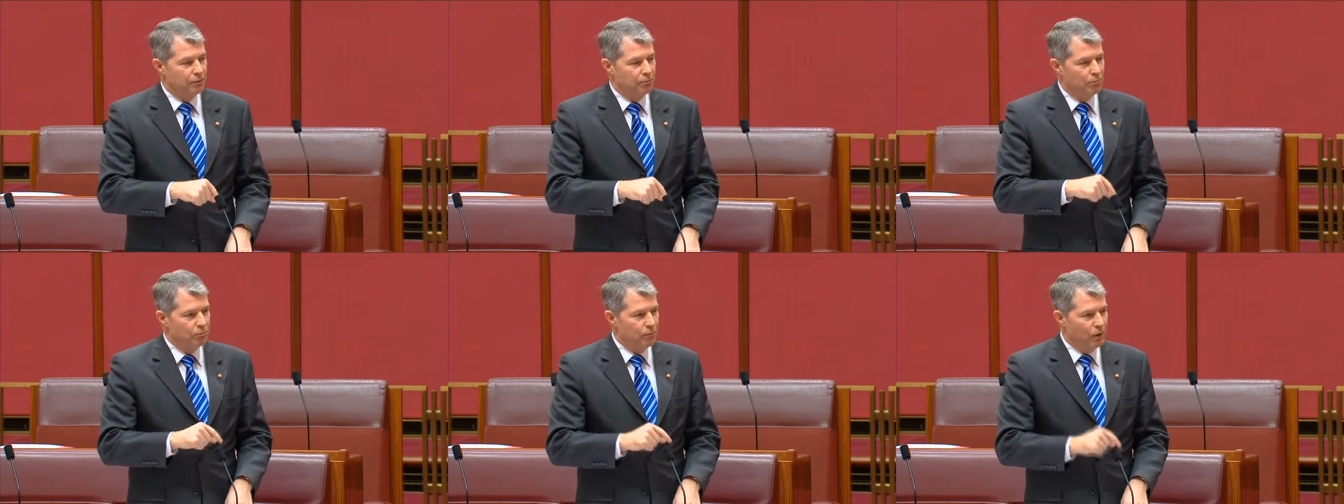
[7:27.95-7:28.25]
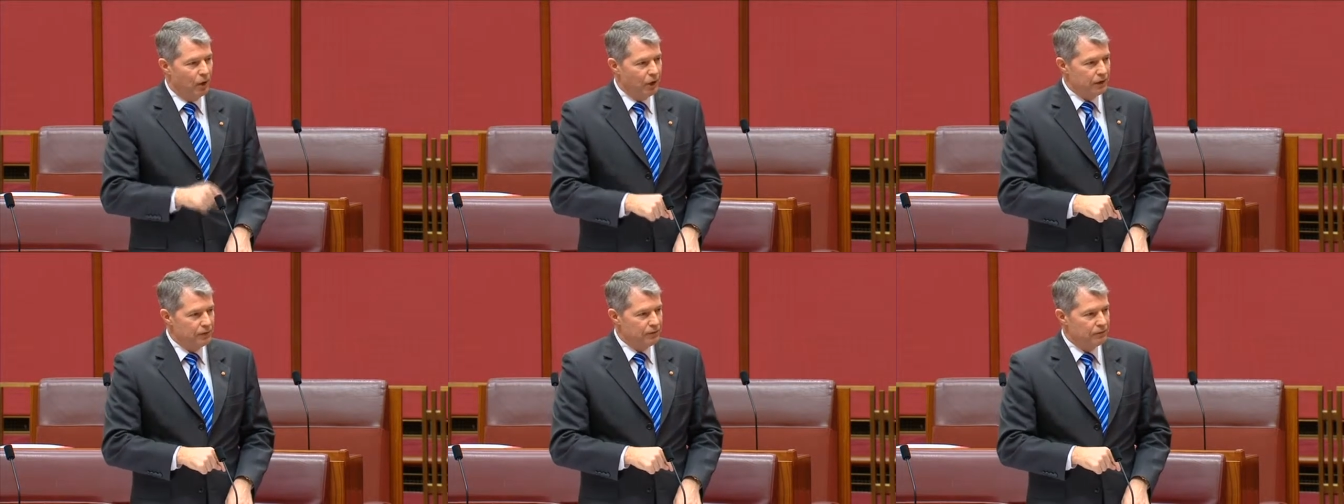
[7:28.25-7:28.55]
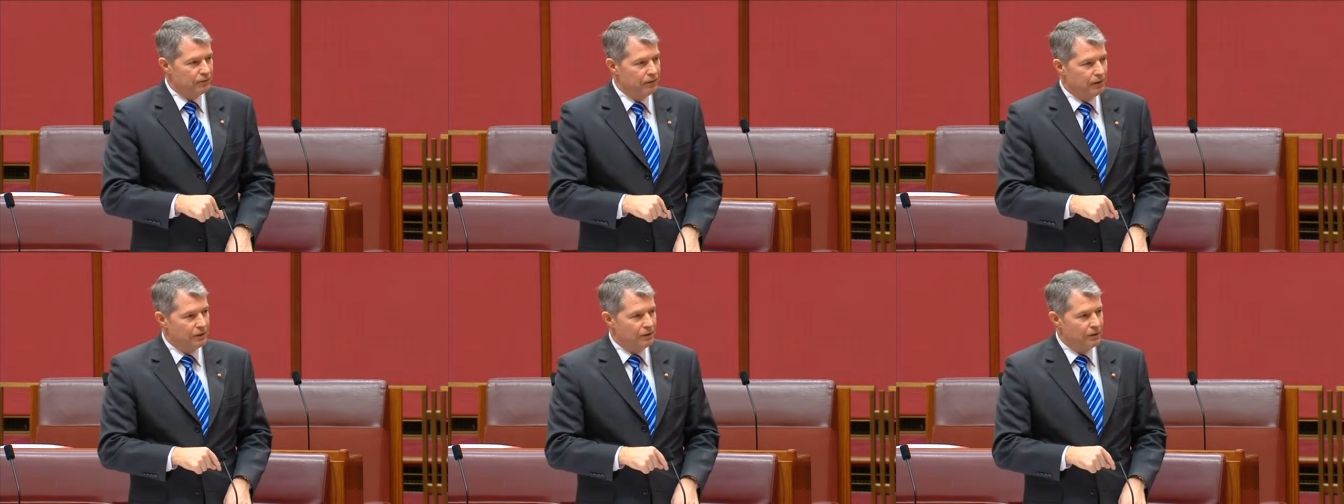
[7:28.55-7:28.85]

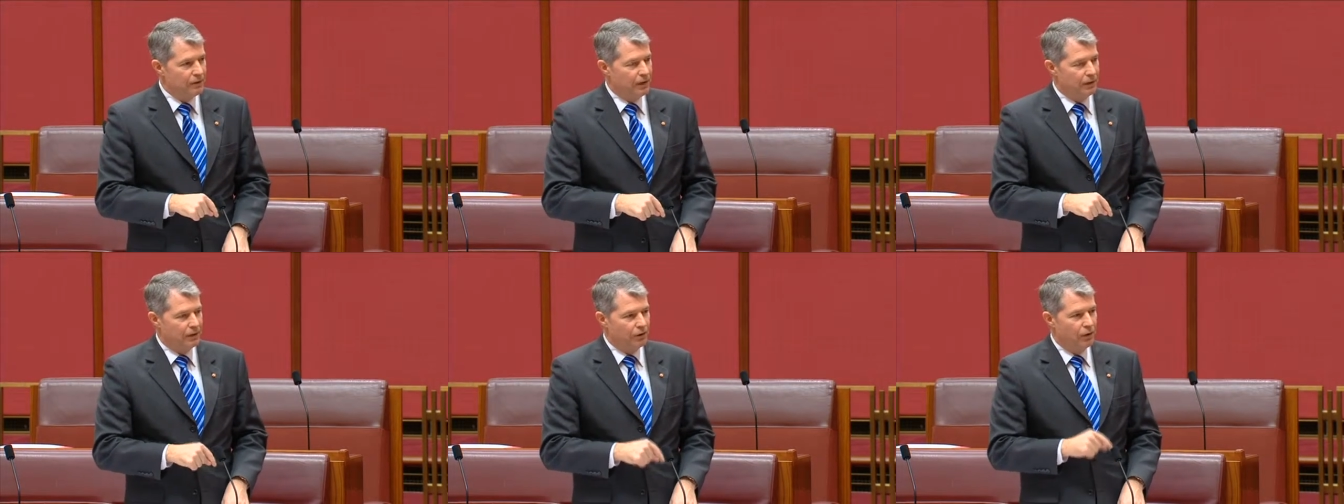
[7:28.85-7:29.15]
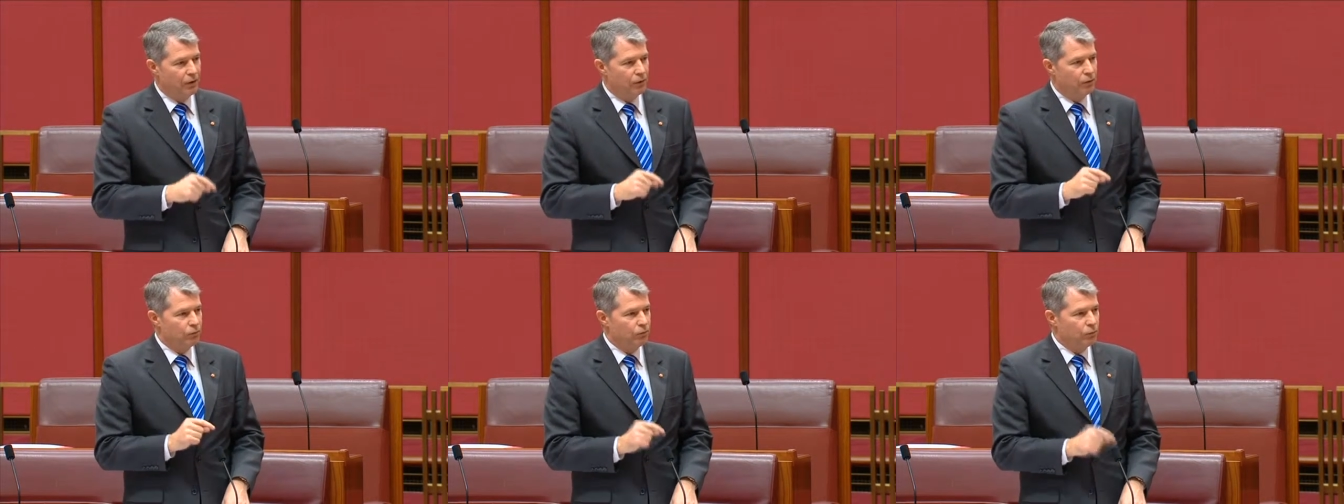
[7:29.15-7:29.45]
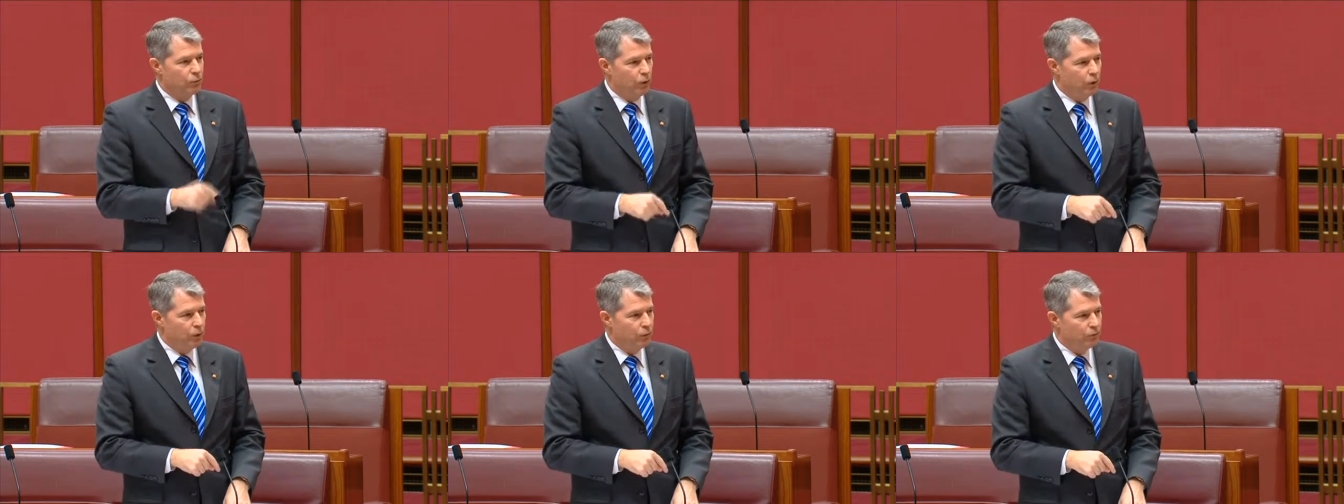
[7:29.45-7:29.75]
mindset, that kind
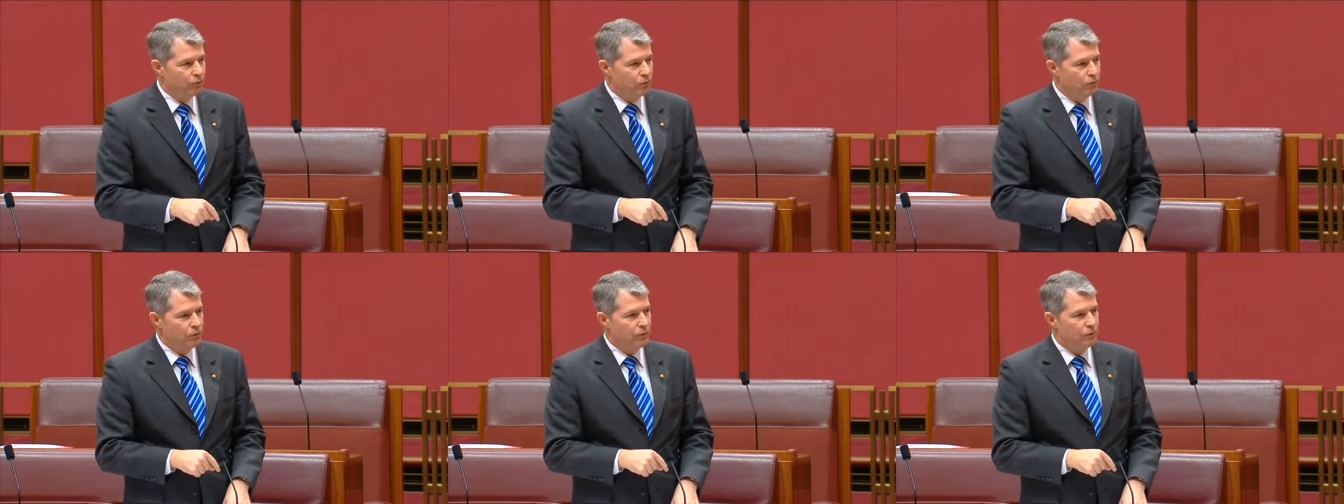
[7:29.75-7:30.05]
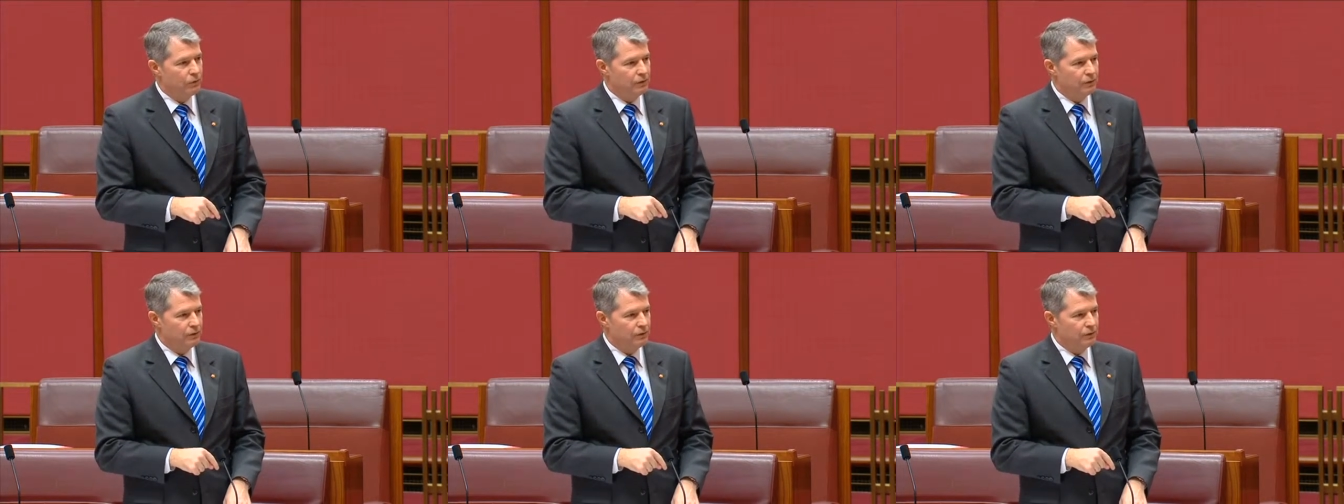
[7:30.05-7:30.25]
of worldview